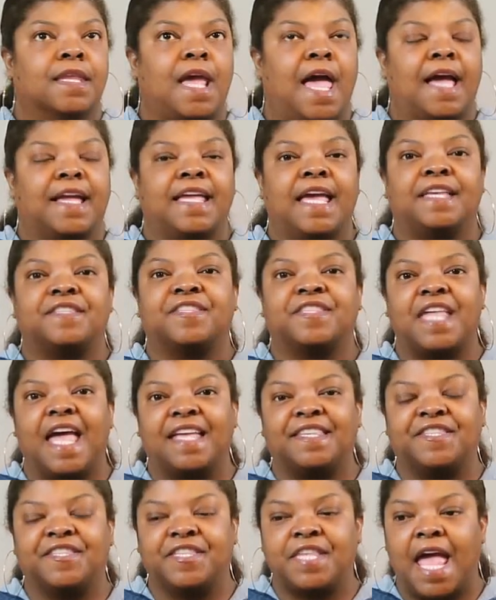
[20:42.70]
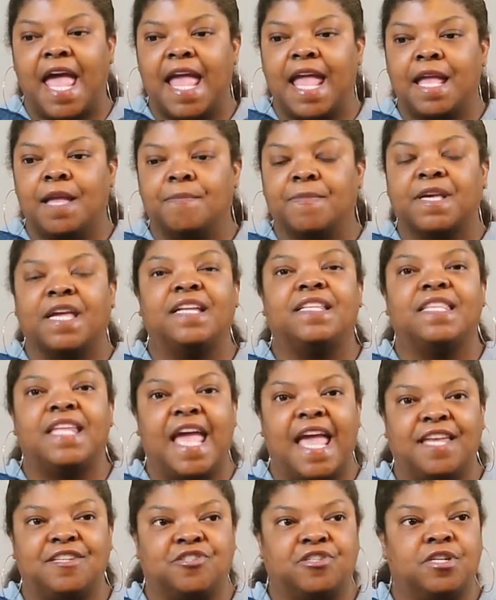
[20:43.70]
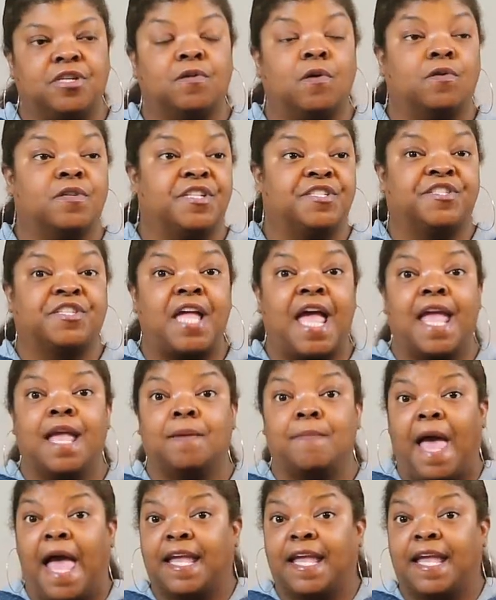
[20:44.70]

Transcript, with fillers: I guess, that same connection or the same,